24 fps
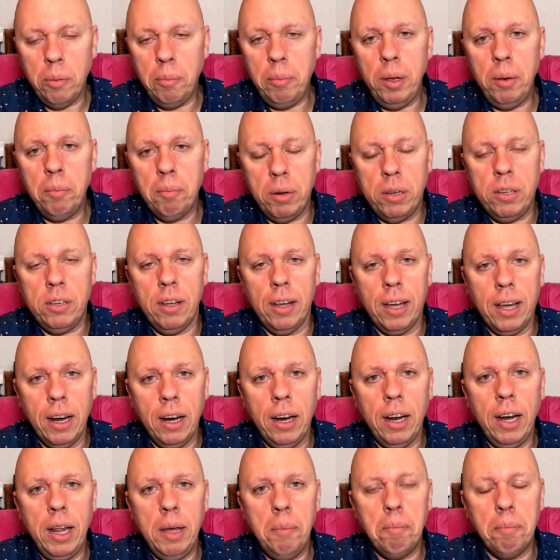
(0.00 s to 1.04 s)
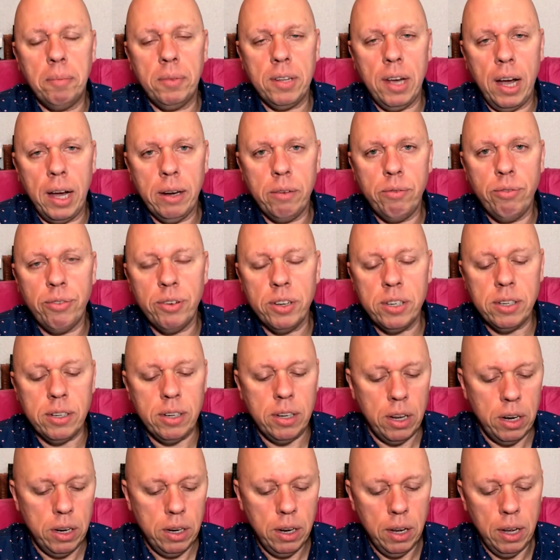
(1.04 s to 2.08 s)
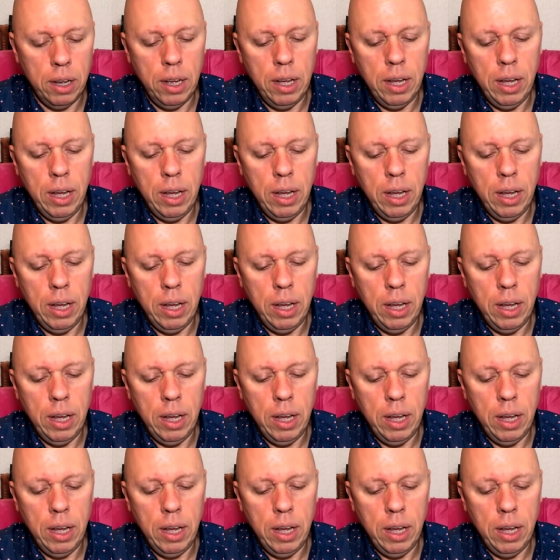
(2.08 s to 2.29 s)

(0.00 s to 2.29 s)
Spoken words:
you've been particularly tight-fisted